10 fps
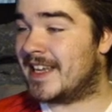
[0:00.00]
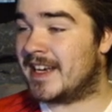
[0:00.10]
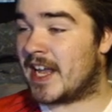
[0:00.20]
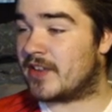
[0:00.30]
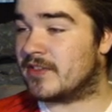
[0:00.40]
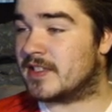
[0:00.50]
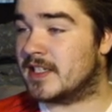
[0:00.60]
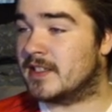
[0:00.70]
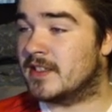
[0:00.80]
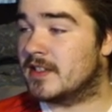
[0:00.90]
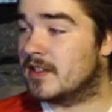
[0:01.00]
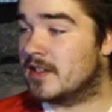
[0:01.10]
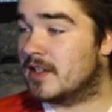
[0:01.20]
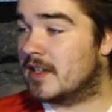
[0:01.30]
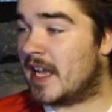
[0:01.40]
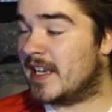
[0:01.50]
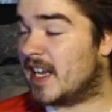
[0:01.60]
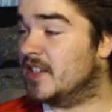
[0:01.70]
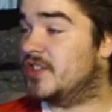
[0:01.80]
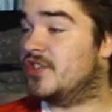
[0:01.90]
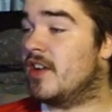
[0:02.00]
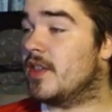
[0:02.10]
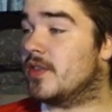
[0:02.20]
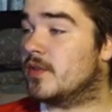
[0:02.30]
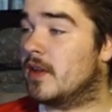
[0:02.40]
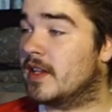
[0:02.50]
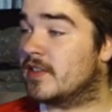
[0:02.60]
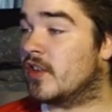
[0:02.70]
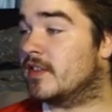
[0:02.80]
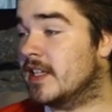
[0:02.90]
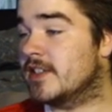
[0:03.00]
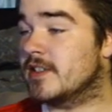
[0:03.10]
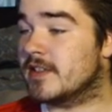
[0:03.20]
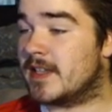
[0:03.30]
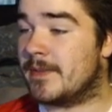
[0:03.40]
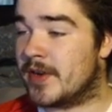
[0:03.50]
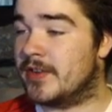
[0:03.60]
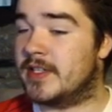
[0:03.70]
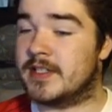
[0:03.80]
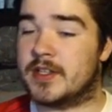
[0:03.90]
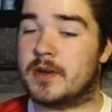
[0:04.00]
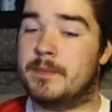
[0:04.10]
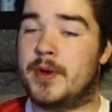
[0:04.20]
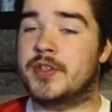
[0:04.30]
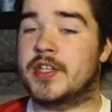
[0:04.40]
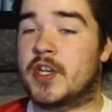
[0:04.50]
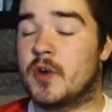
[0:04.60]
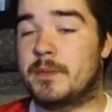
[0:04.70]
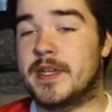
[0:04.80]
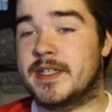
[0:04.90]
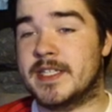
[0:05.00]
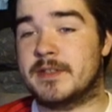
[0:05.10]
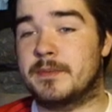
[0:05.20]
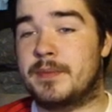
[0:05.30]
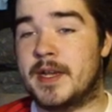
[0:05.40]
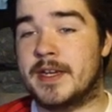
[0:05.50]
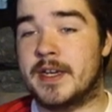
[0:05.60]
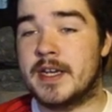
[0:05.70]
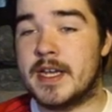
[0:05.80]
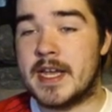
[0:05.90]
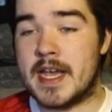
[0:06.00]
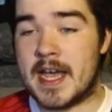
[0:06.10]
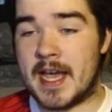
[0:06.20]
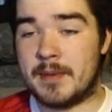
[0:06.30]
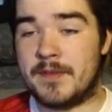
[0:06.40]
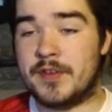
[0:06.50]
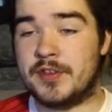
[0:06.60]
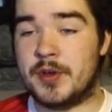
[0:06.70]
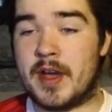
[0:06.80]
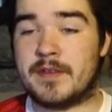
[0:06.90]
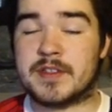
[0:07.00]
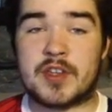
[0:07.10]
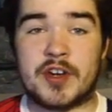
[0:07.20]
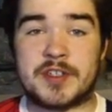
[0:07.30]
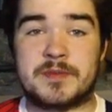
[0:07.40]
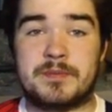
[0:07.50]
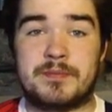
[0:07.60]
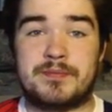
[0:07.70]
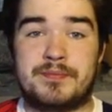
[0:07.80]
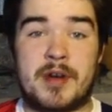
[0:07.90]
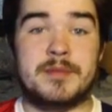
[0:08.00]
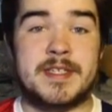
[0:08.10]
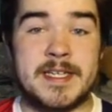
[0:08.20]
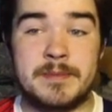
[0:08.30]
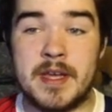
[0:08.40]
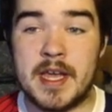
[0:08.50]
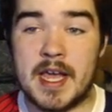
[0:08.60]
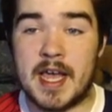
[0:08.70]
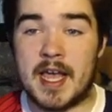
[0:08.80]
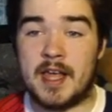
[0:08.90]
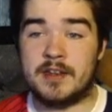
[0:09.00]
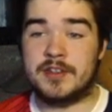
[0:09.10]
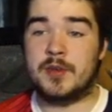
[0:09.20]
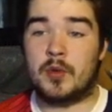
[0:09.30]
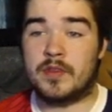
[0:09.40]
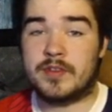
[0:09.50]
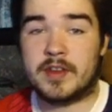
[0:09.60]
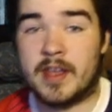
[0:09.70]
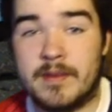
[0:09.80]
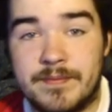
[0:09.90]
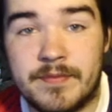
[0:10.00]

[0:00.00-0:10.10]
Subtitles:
heading accuracy, 89 strength as well. He's got decent stamina and decent composure. He could be a decent player if you do have a Scottish Prem team and you want to get